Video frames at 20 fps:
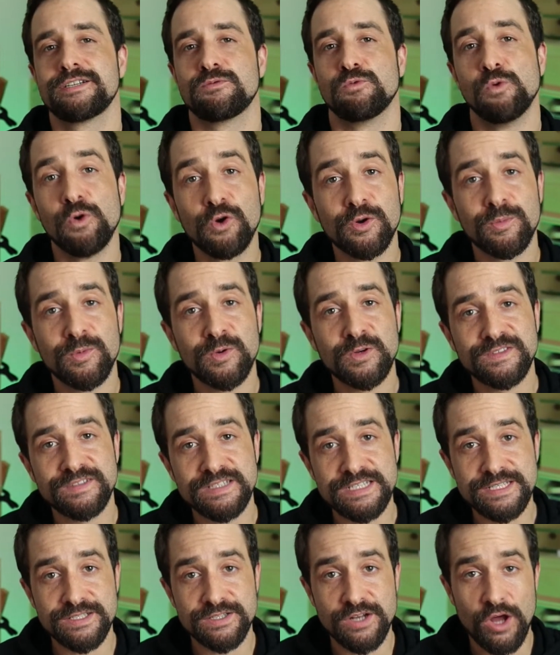WooCommerce
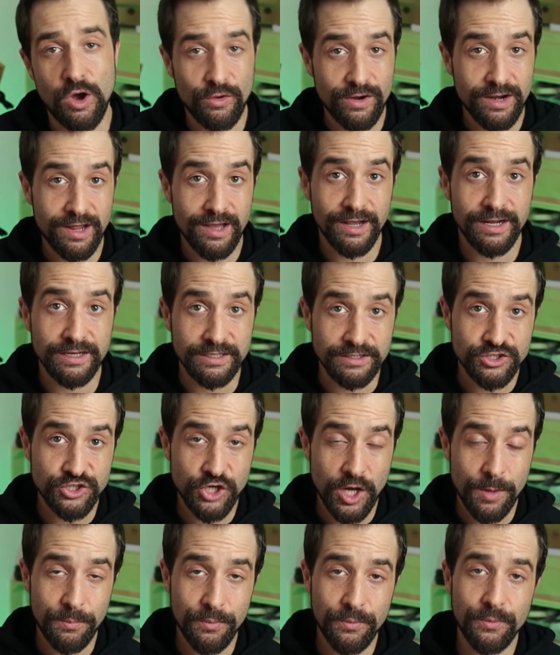is an online
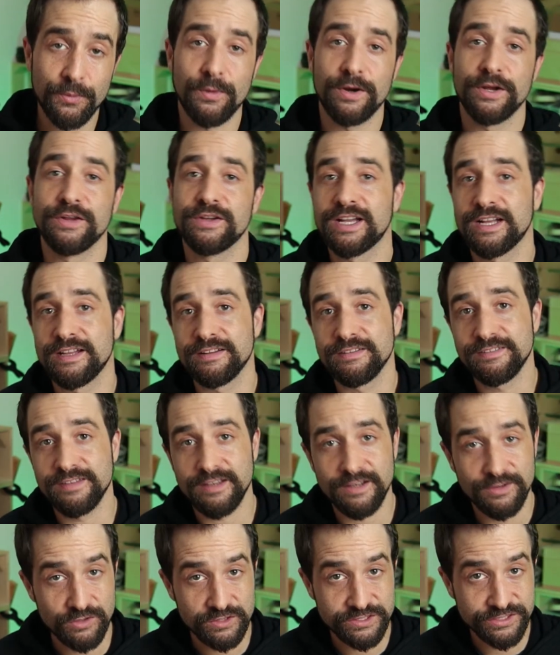shop where you can
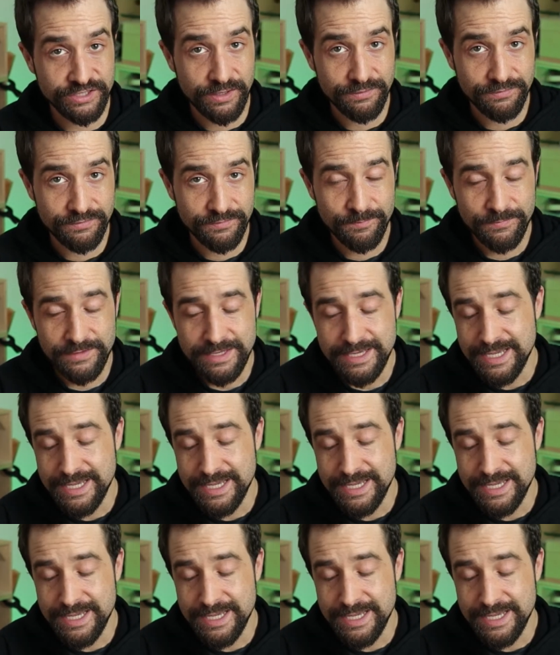sell your stuff.